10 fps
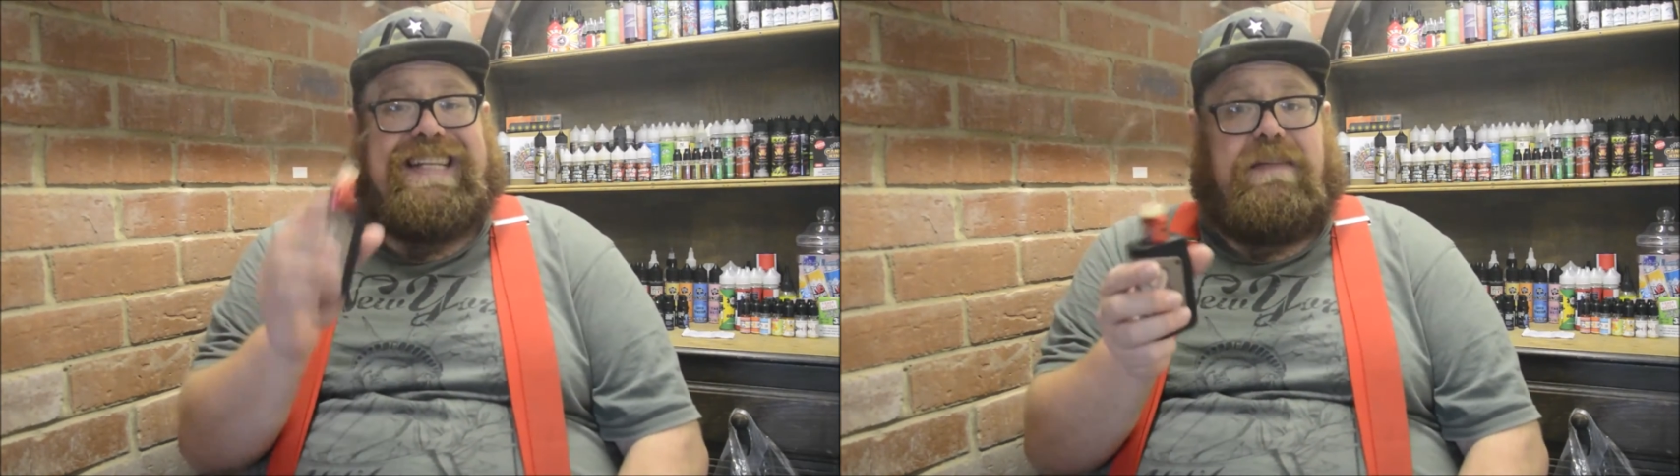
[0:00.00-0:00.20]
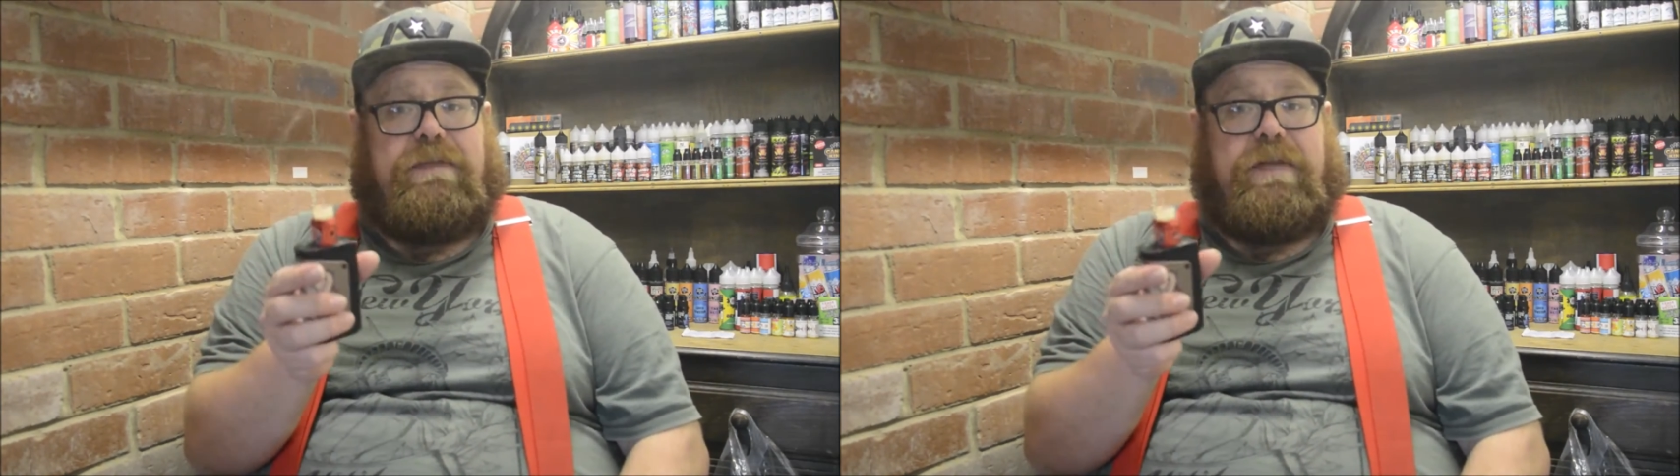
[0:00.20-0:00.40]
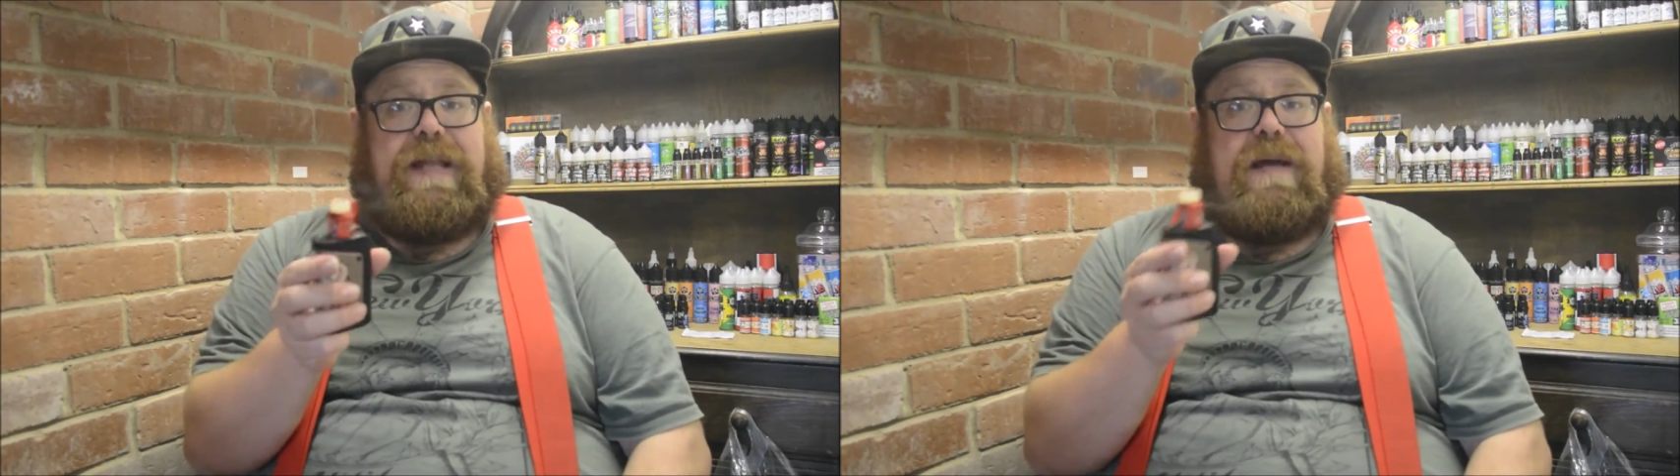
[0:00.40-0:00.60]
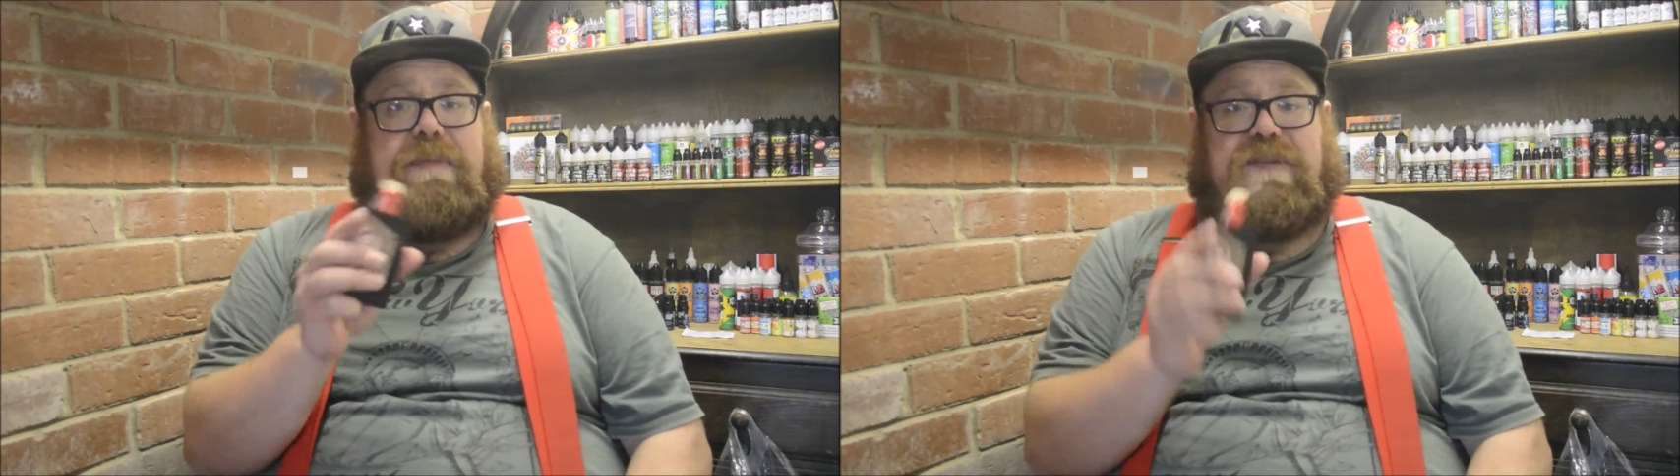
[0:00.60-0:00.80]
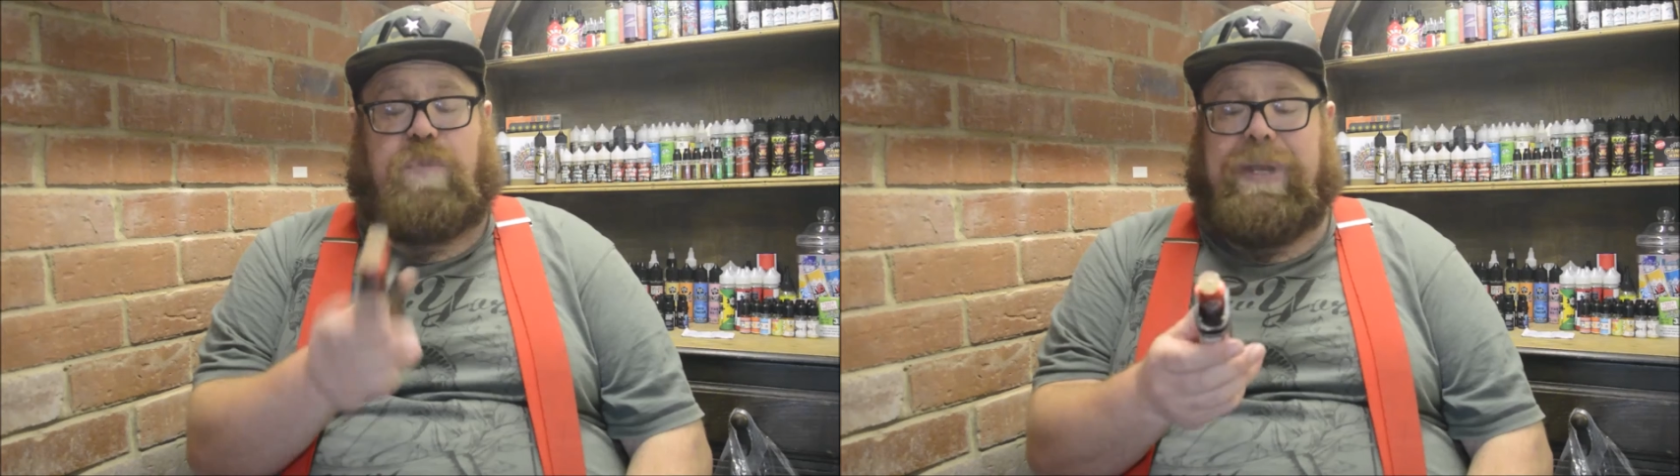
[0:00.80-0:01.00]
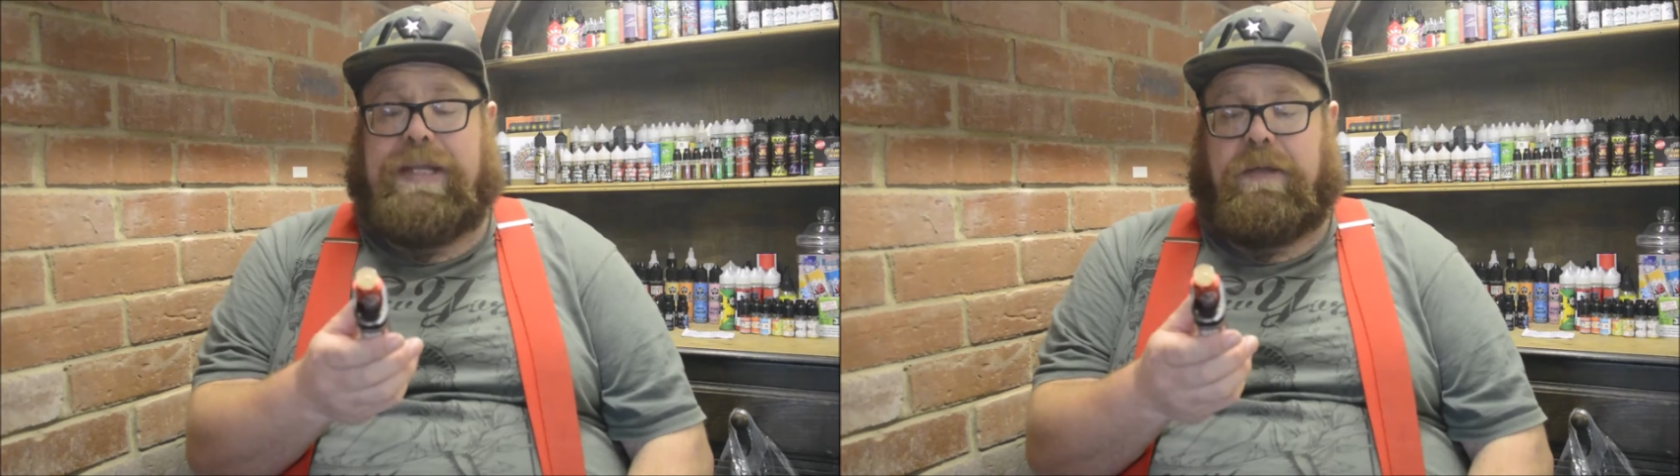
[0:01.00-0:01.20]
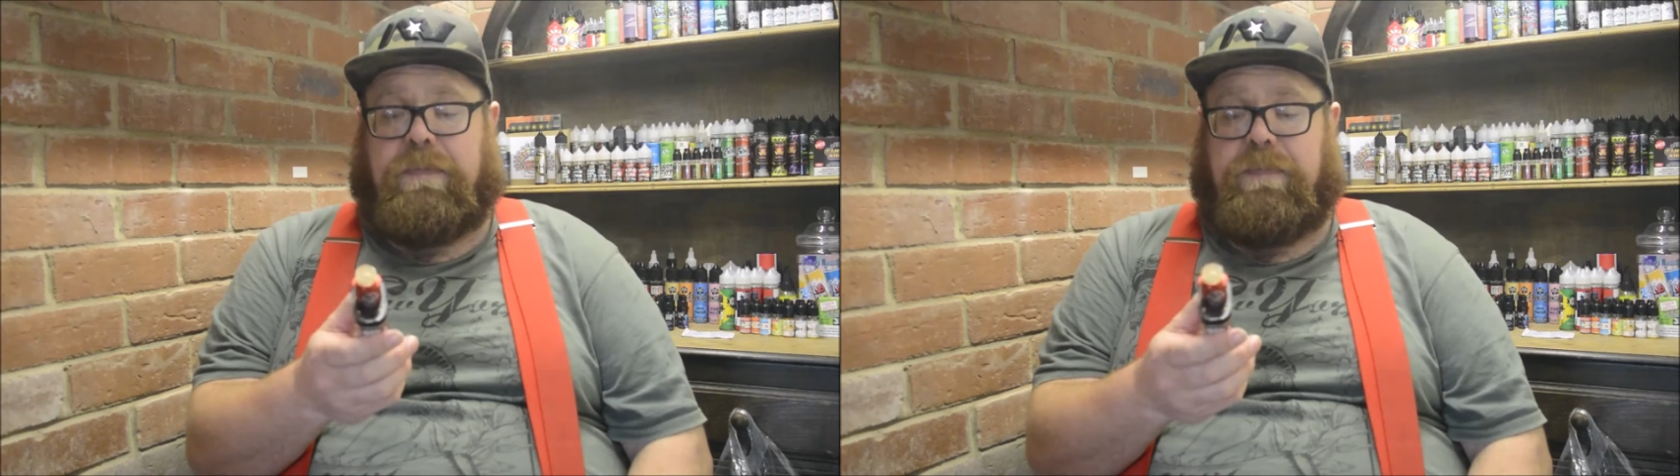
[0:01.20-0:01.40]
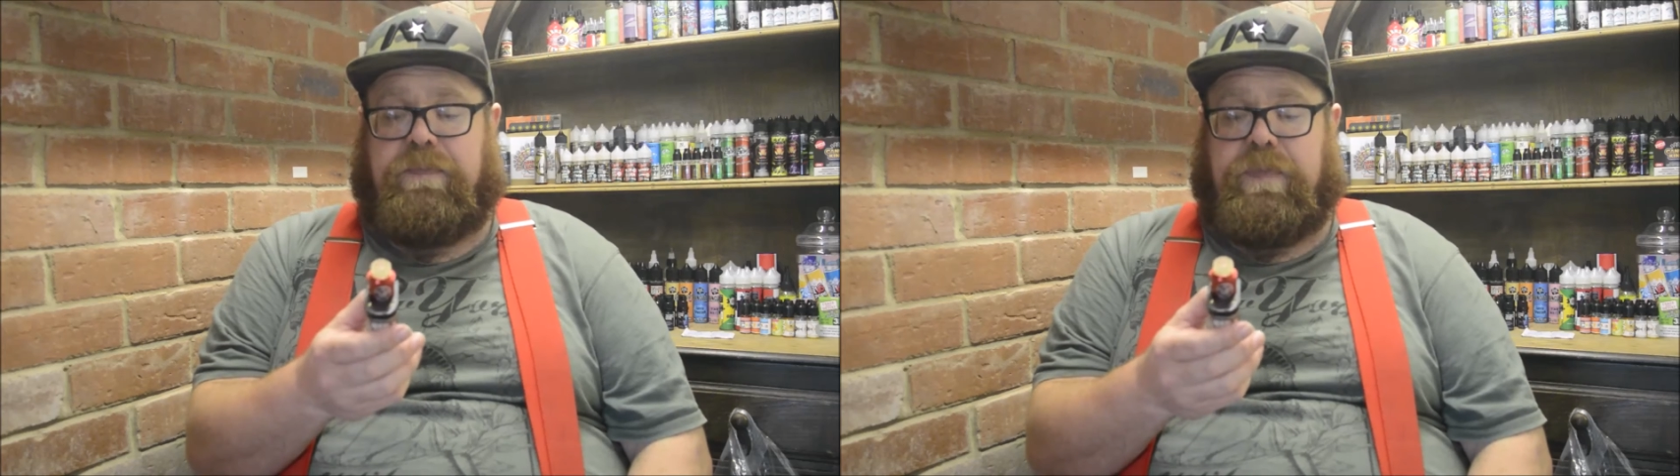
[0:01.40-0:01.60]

give you that between them.